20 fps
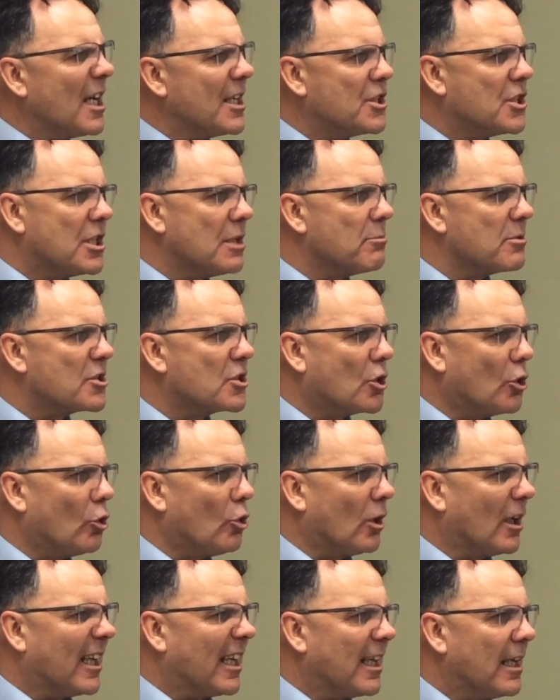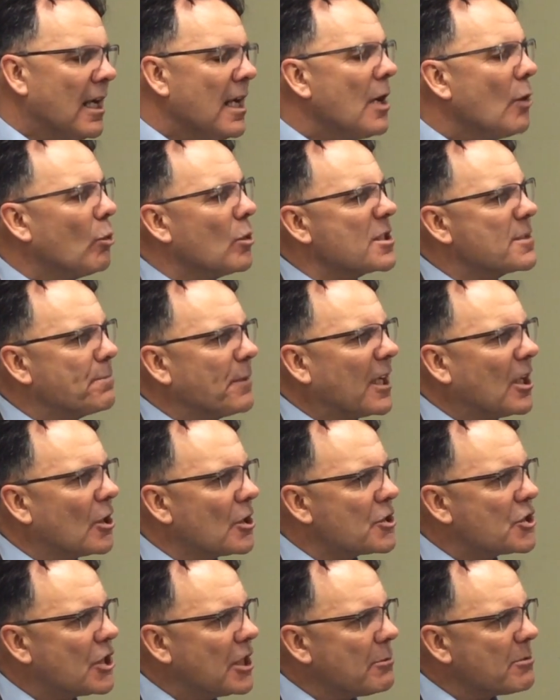why she was calling was
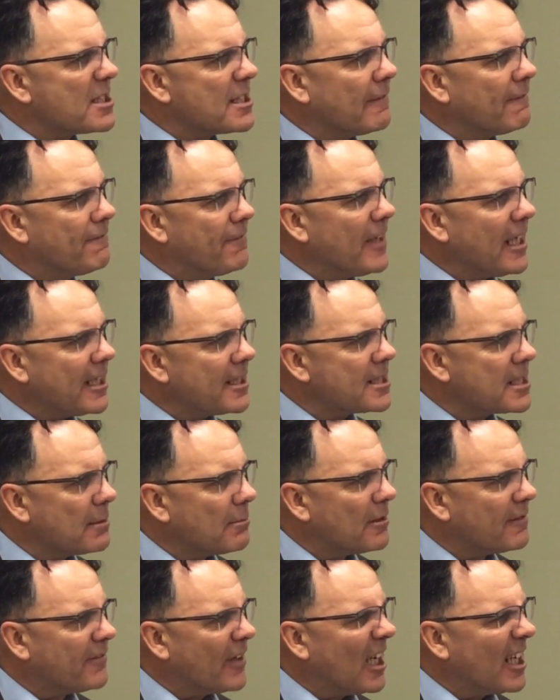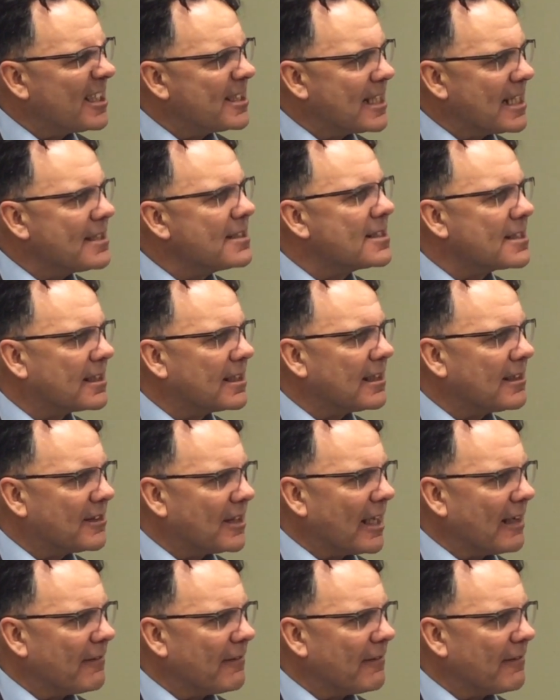because she was a victim of identity